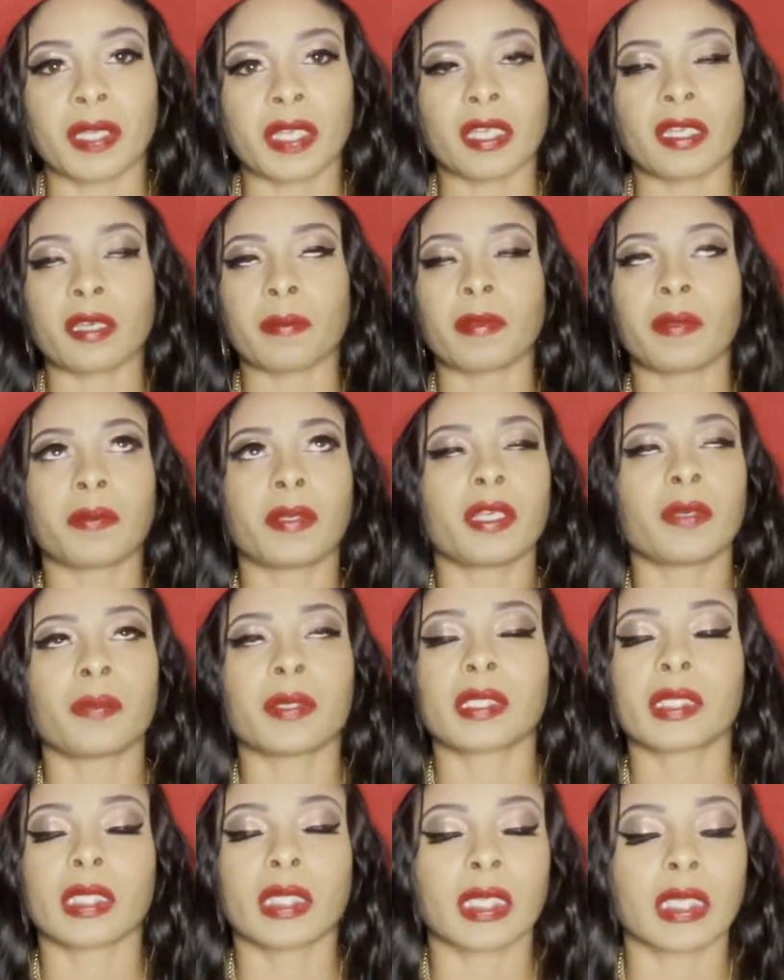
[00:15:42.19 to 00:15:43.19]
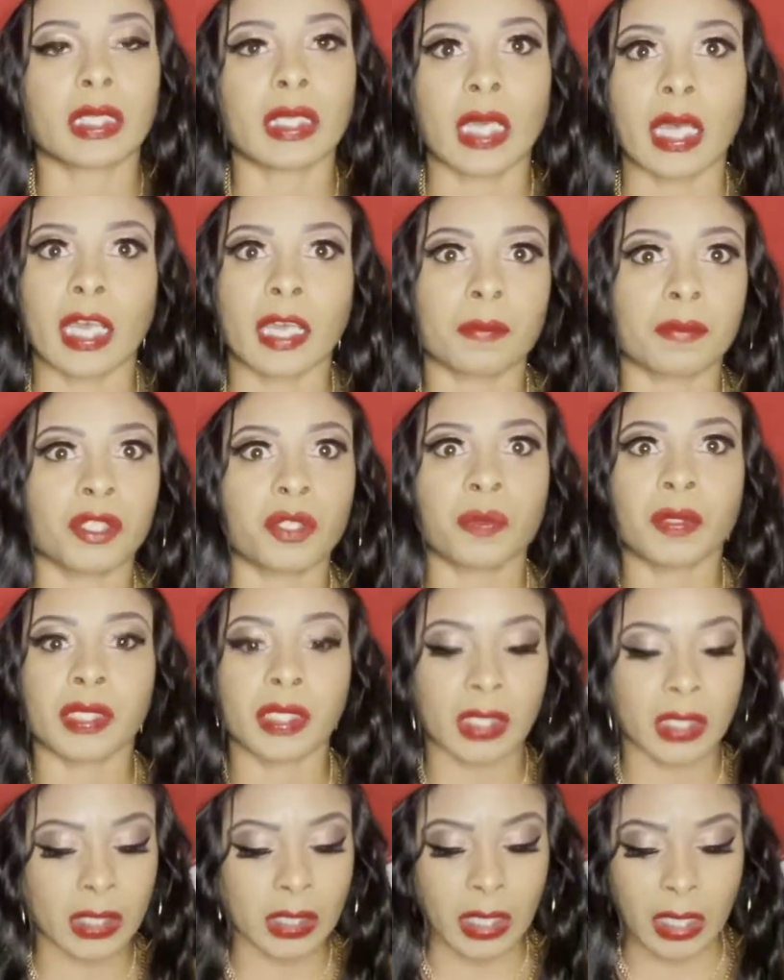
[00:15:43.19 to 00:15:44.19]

Yummy P wasn't getting hyped. She wasn't getting